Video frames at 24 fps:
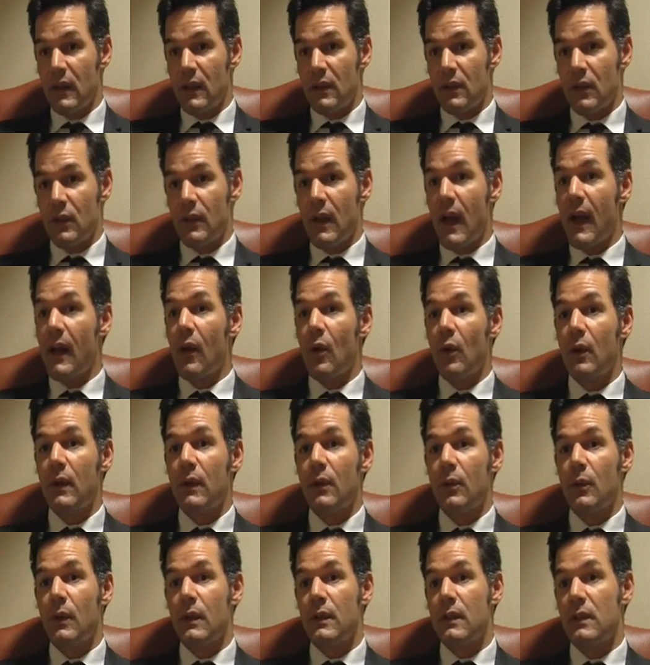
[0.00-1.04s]
So not only
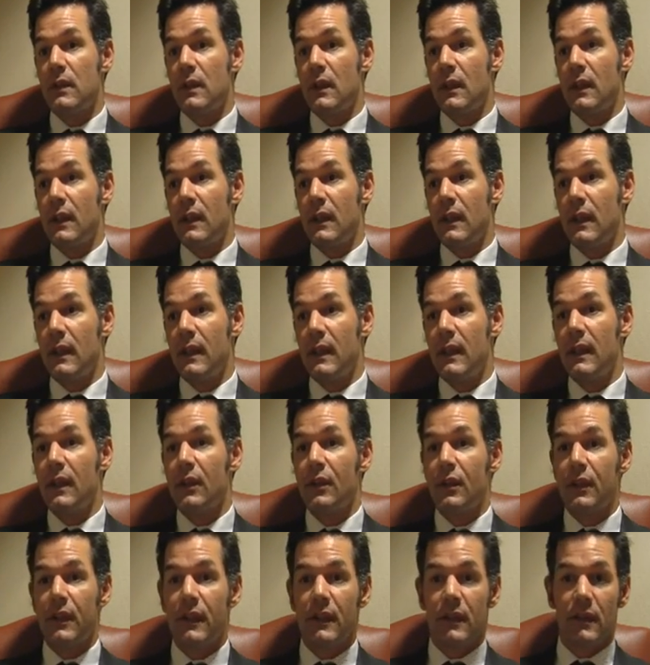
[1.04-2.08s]
was there an
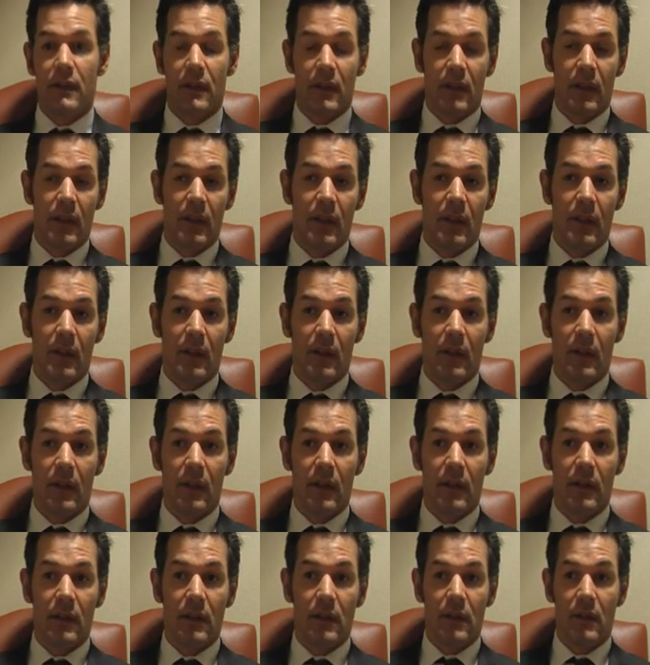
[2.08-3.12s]
increase in
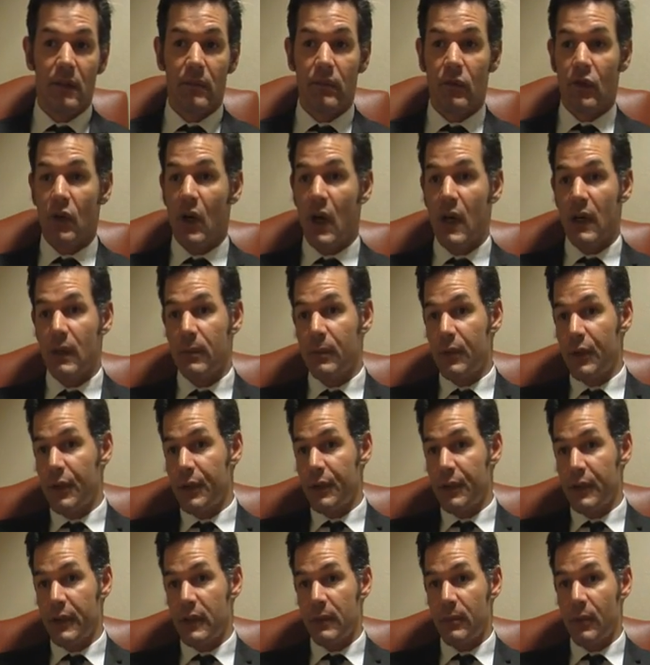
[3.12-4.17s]
this chronic
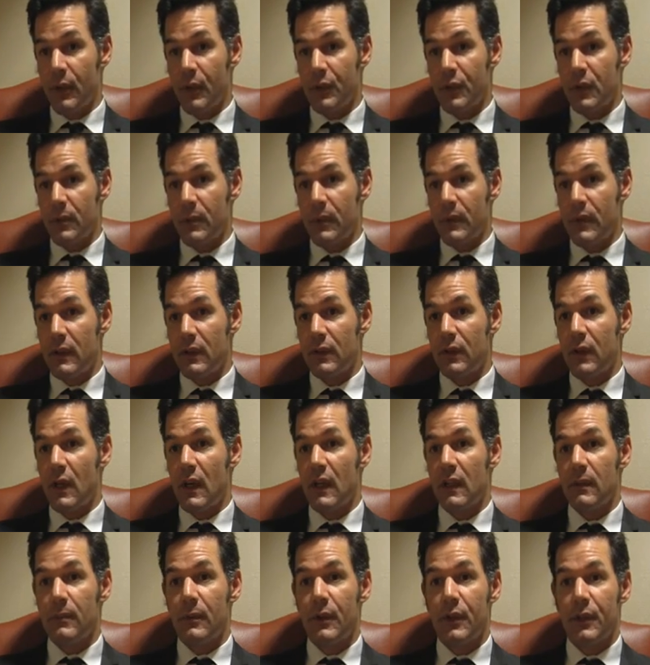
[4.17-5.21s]
mercury exposure, but this
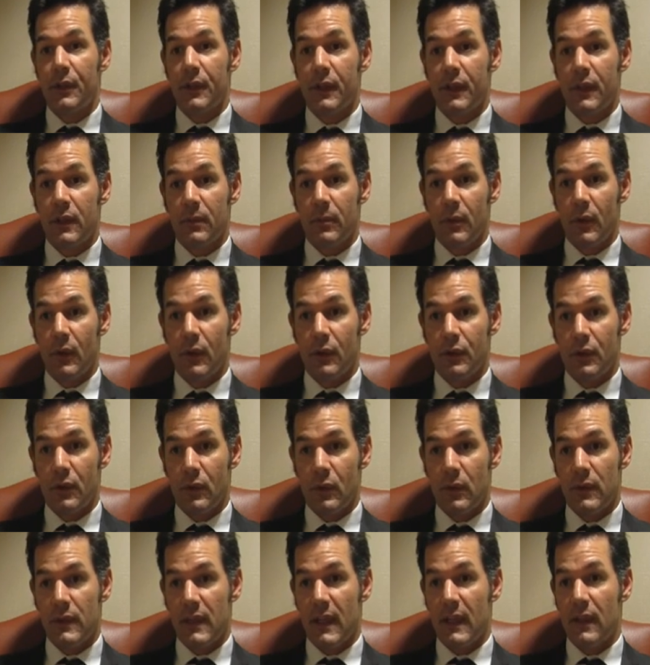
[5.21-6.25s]
chronic mercury exposure
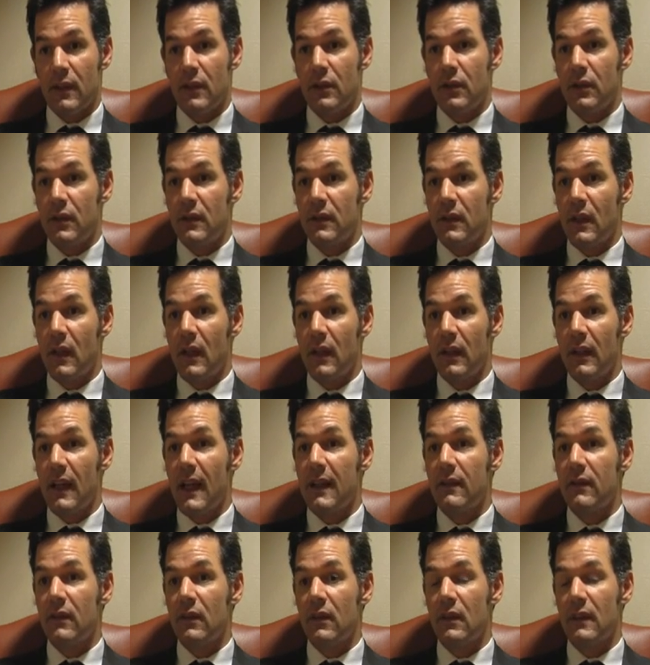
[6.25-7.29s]
was at a
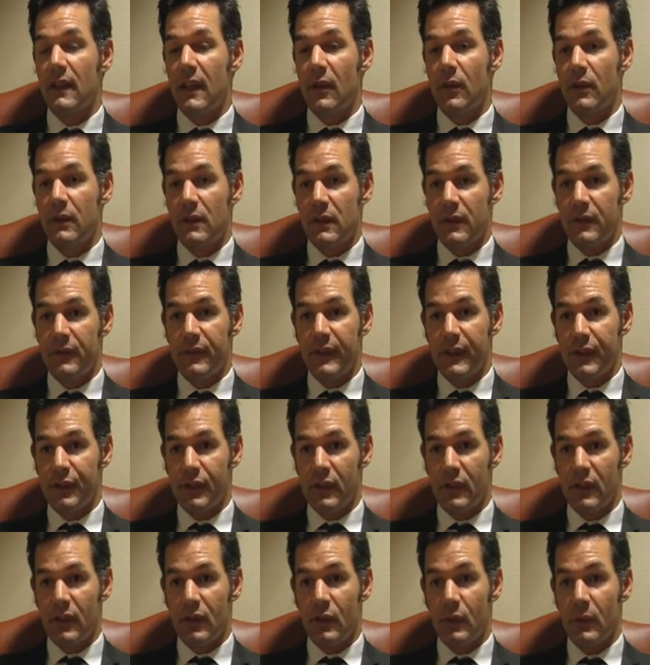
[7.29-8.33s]
level that was
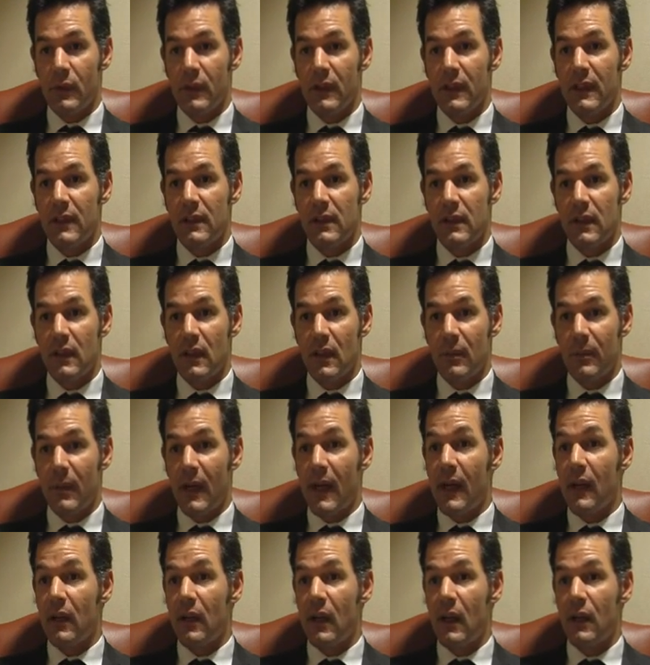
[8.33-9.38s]
sufficient to elicit a
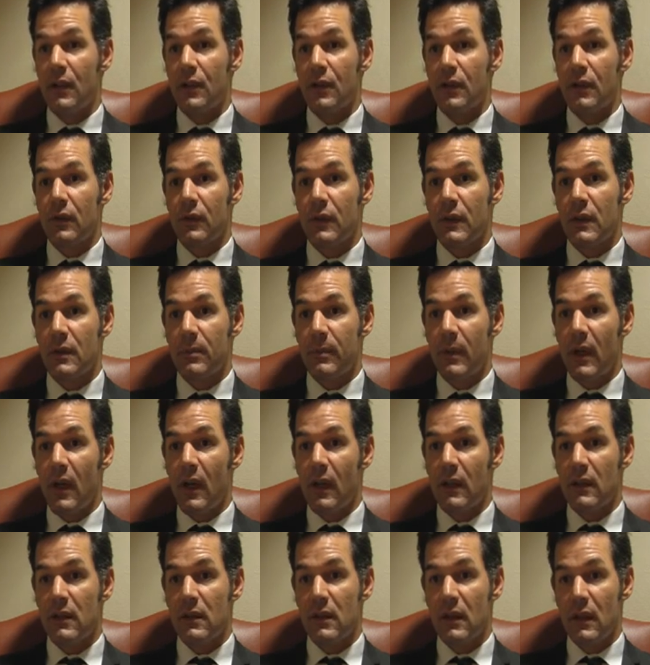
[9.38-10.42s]
biological
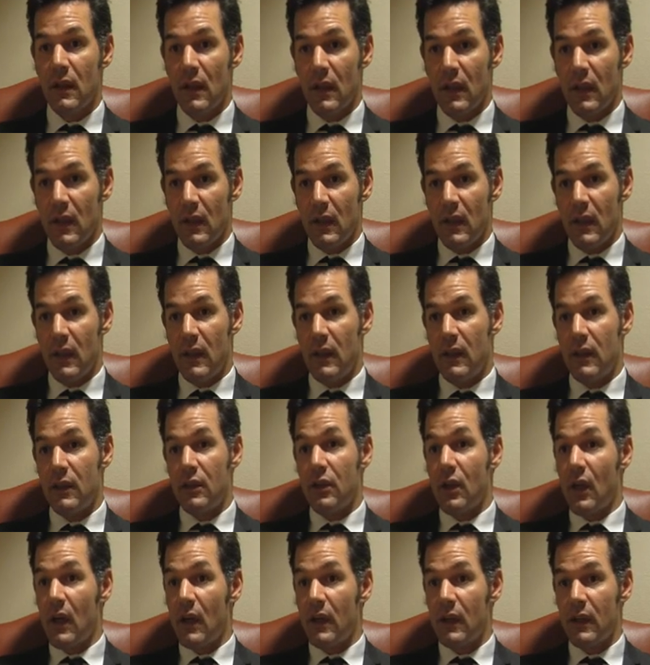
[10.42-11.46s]
response in the
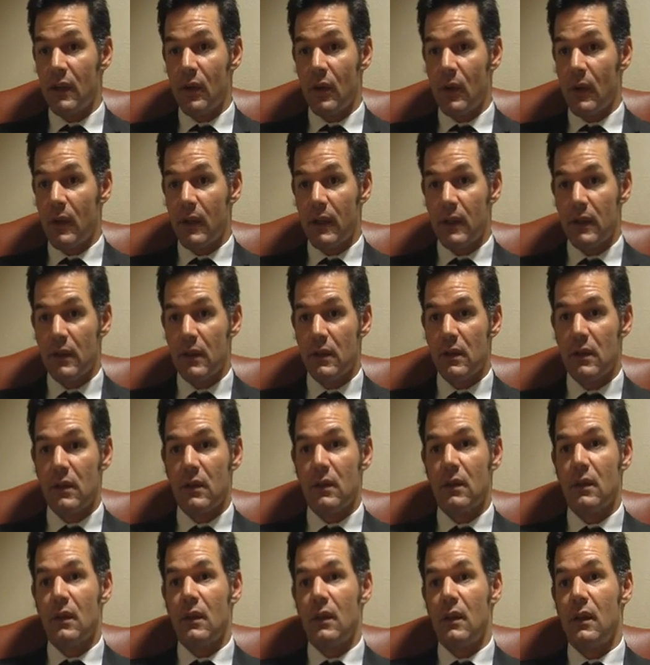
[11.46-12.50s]
target organs
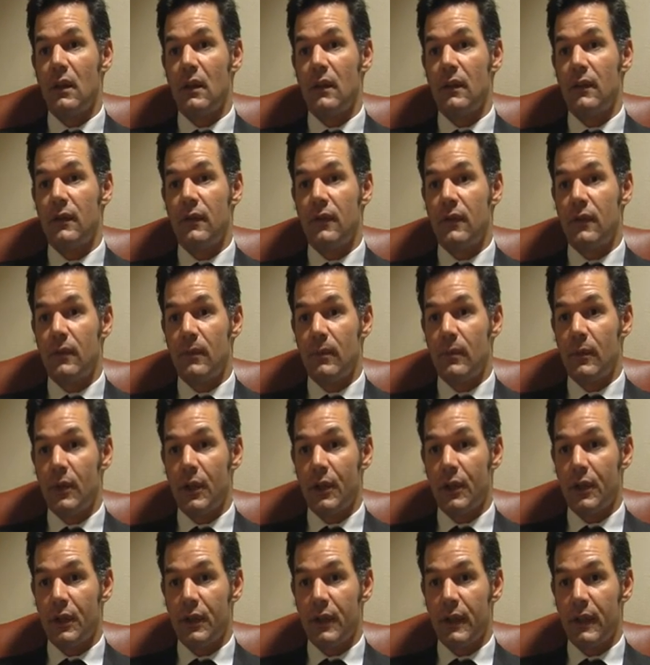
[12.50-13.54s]
of
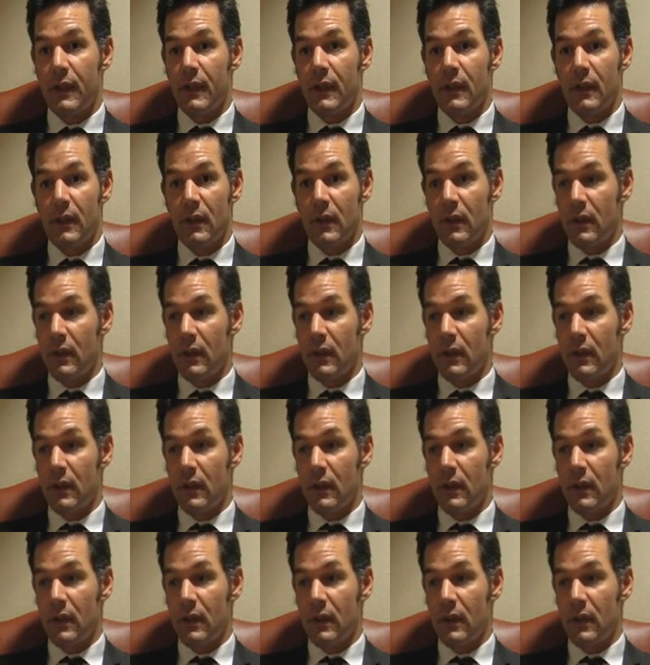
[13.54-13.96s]
mercury